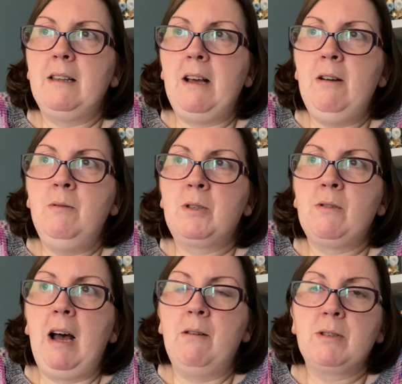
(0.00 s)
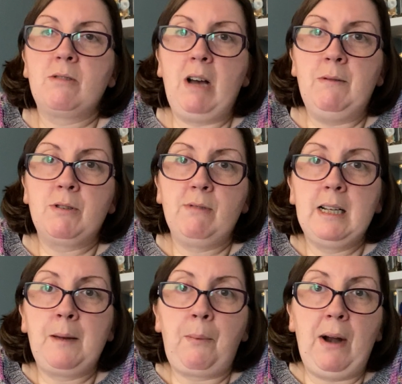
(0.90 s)
was really
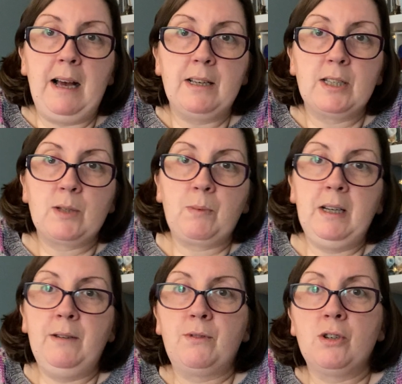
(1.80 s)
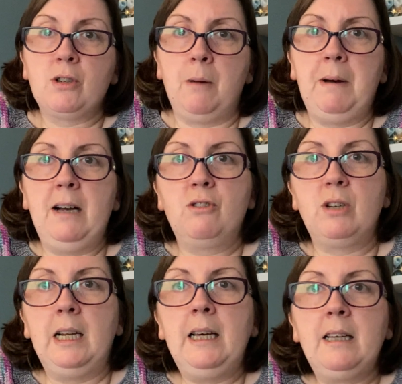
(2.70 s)
impressed with the shop
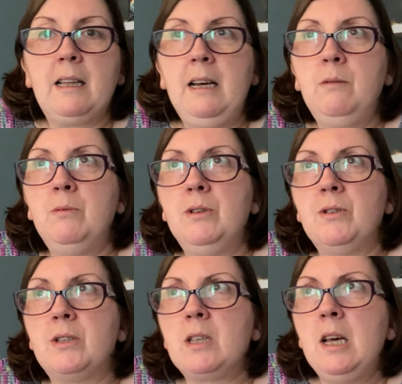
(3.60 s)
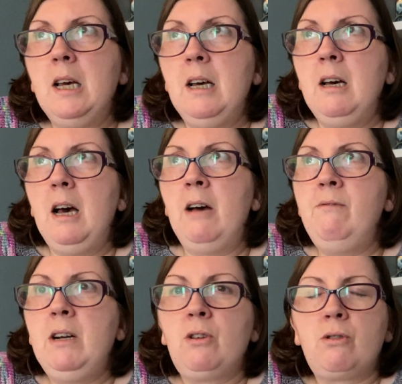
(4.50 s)
actually. It was a
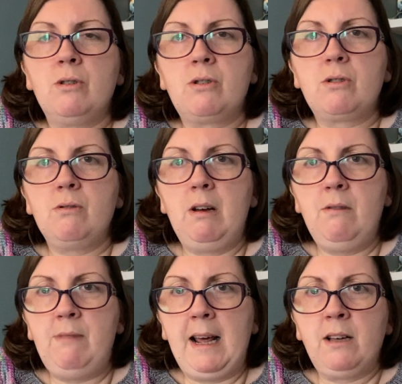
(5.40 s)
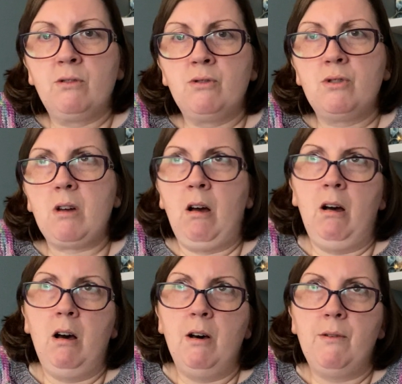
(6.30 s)
really good range
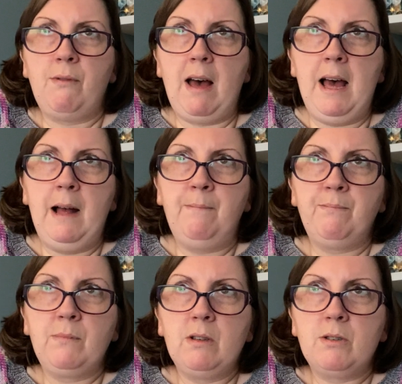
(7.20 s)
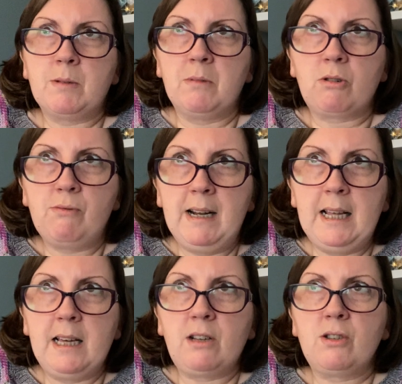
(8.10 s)
of some
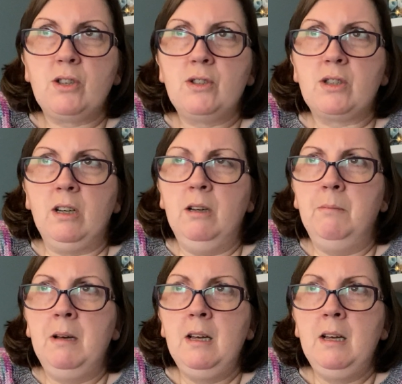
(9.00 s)
acrylics, some